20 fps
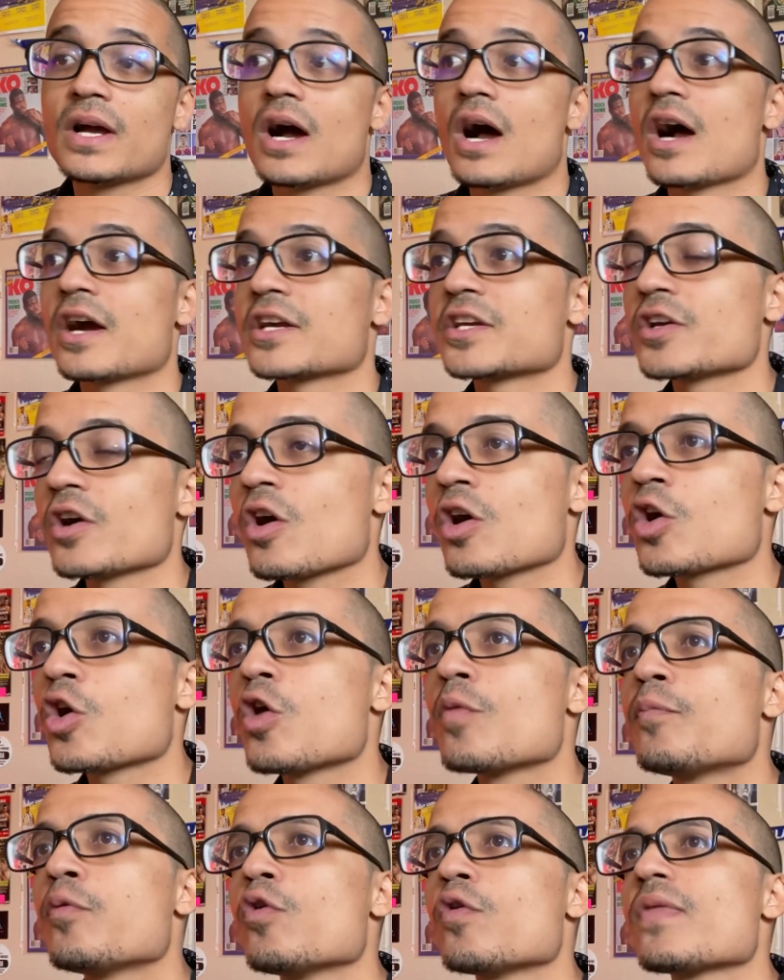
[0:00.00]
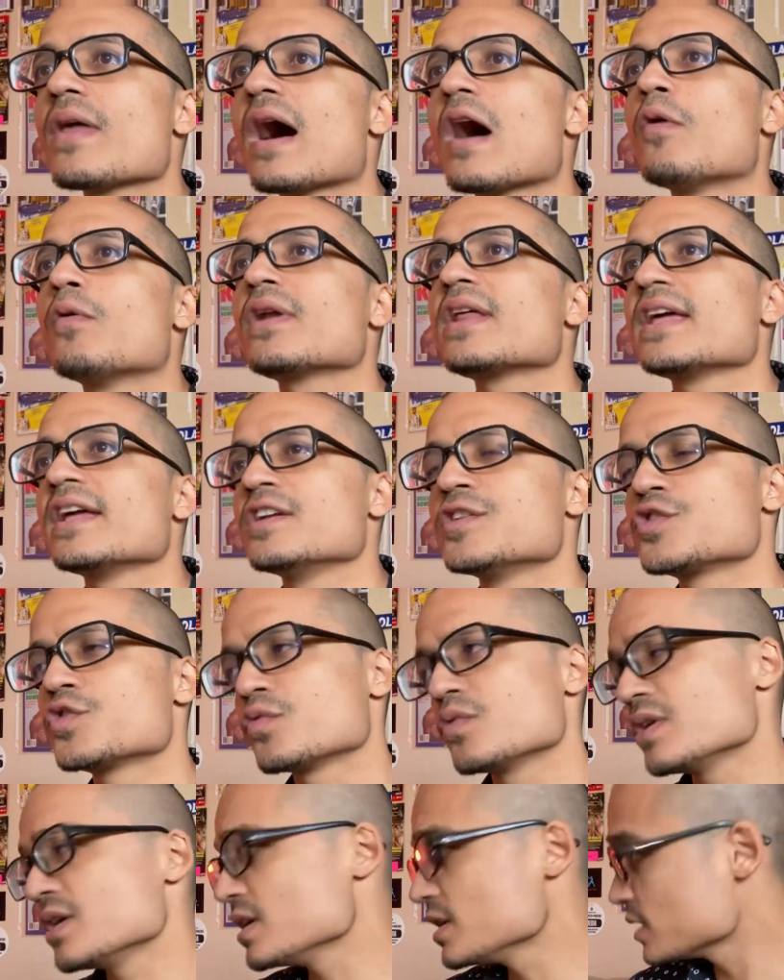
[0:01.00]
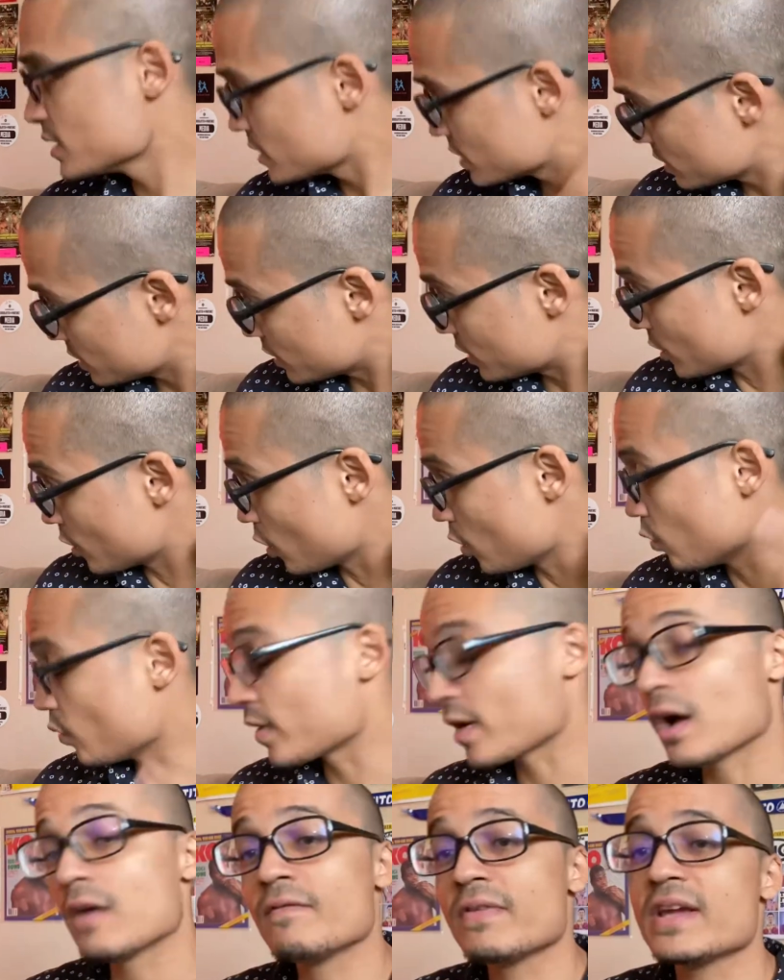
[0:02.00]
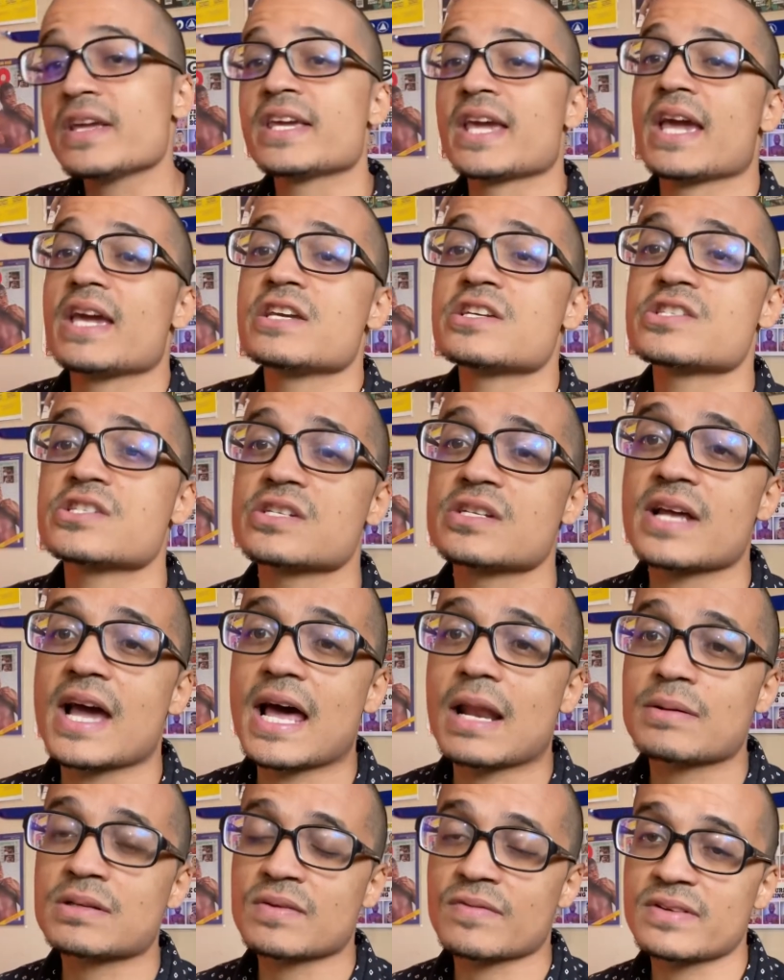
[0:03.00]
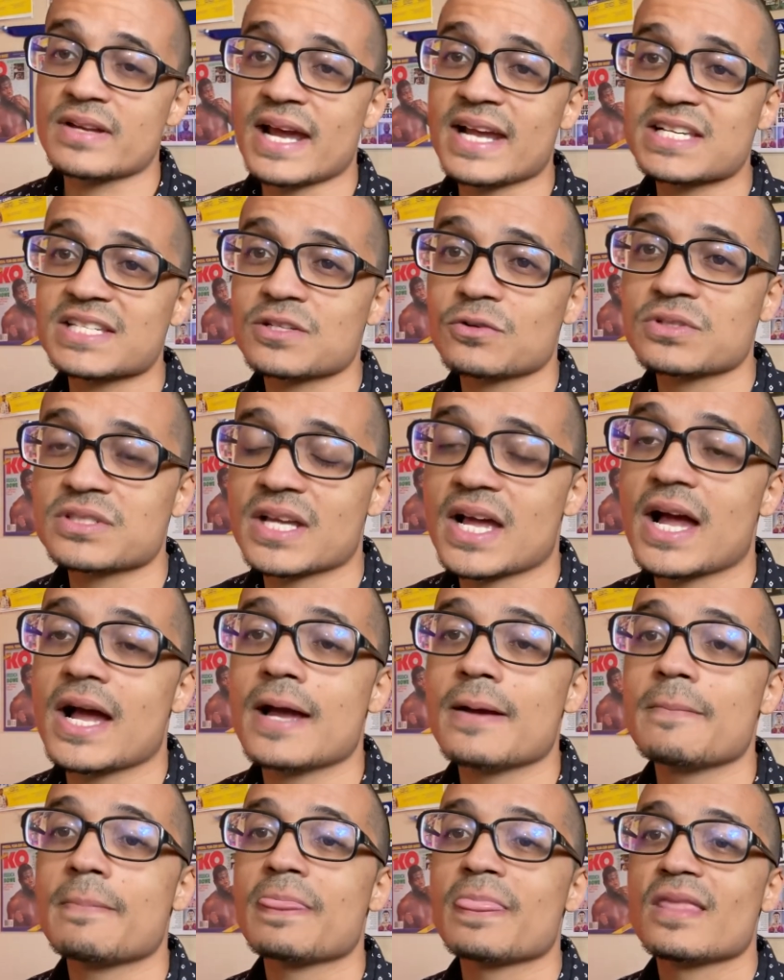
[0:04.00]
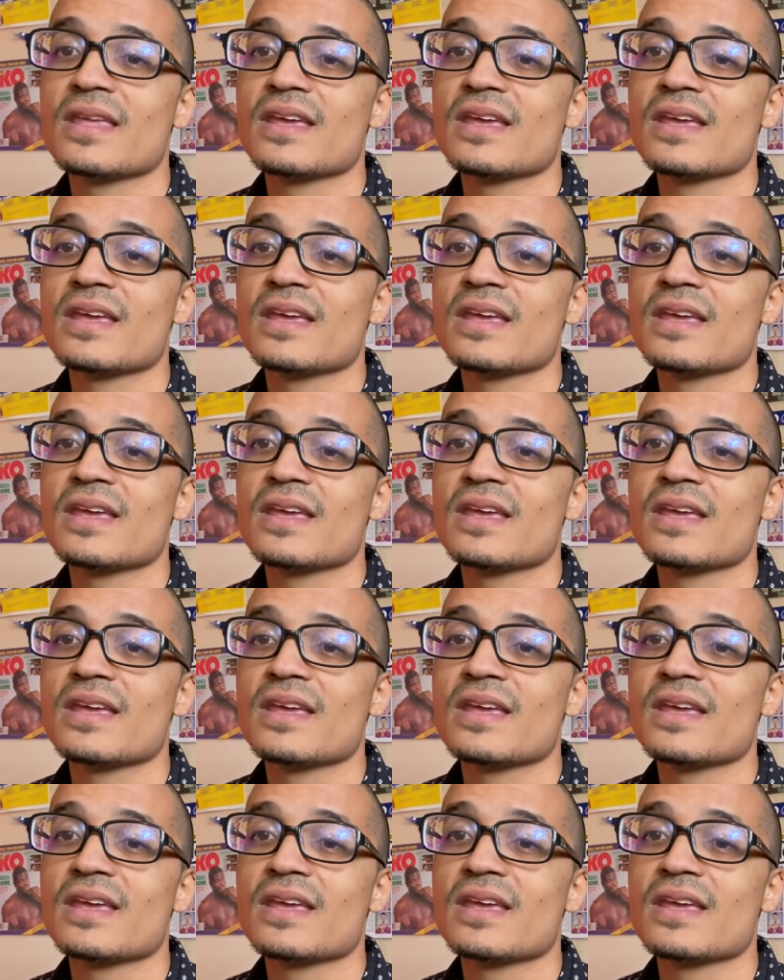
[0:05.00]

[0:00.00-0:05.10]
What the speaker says: Agyarko pulled out with an injury, you know, went on vacation, had himself a nice little time,